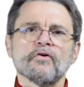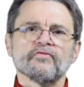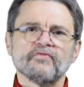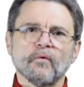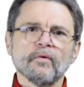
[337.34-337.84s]

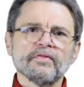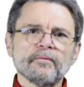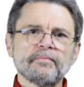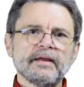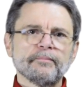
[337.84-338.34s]
For
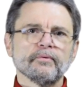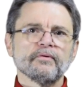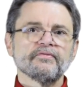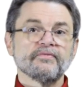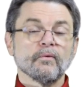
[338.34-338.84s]
the
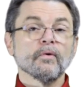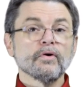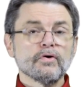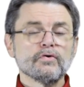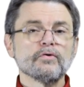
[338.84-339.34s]
people
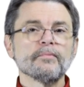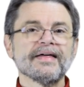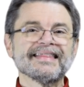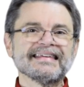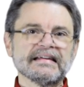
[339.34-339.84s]
for
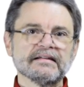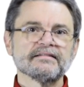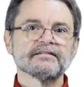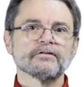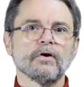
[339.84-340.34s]
whom the
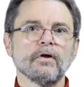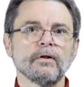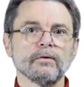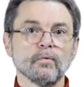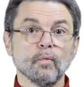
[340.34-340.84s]

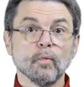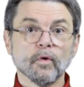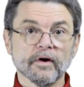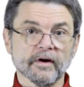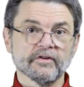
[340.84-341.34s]
install
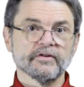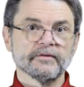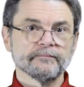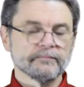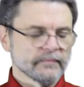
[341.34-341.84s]
worked,
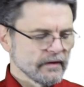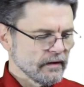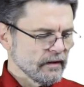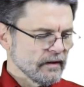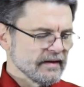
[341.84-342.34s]

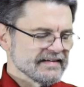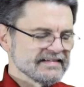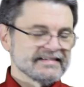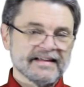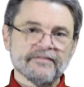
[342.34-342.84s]

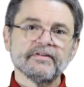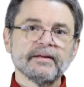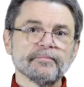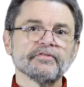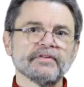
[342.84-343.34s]

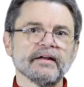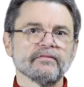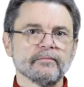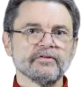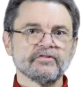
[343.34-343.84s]
70%
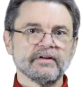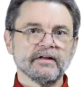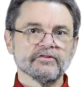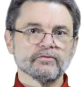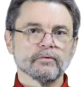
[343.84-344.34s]
of the
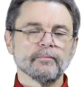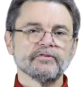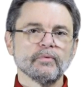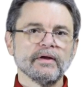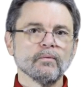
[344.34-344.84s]
machines were
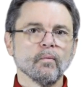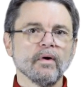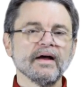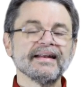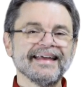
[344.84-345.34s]
between
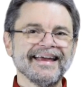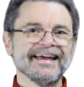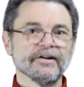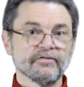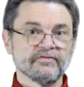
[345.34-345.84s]
1
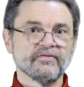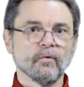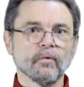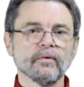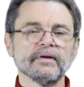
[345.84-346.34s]
and
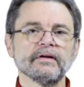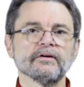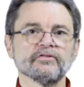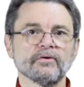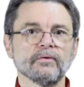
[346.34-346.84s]
4
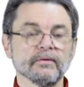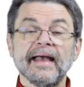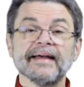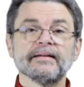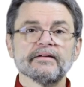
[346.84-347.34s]
years
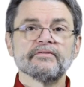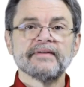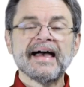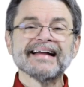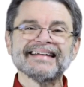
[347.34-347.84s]
old. And in
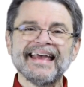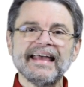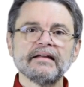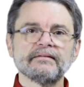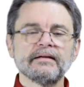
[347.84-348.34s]
fact,
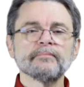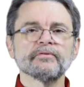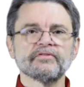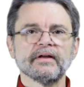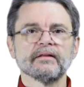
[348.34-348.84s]

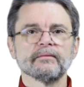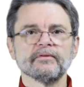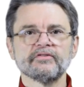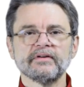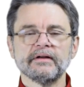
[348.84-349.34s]
18% of the
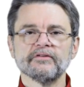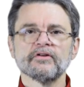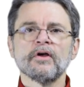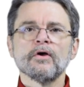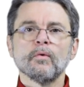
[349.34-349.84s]

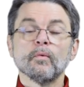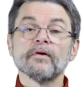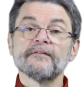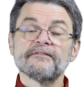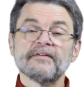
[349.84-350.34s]
machines
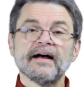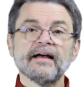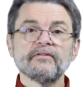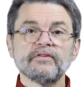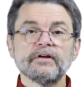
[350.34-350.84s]
were
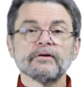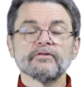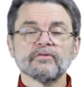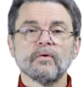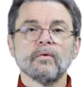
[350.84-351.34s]
5
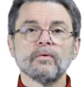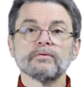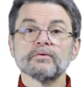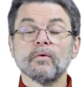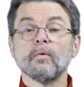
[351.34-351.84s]
years
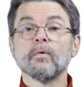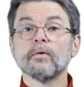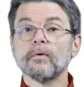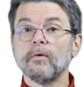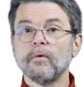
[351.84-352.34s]
old
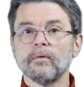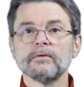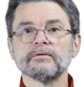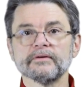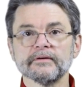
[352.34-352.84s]
or
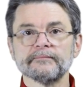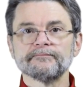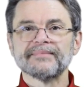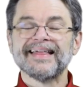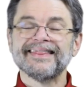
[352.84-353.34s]
older.
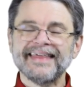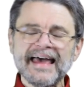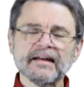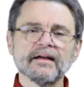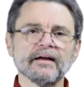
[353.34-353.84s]

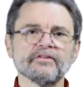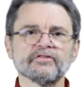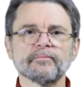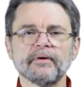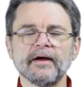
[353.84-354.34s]
That kind of
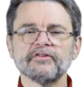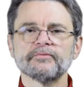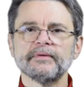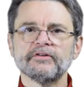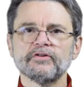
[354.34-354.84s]

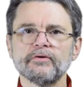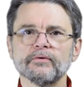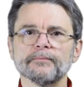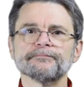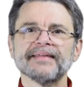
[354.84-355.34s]
surprised me
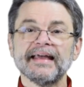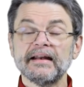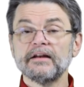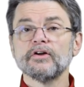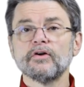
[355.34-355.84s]
too,
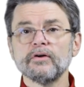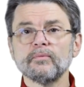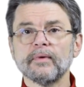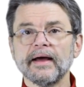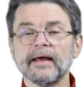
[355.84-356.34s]
and in a
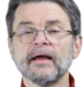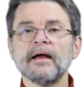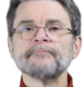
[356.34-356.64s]
good way.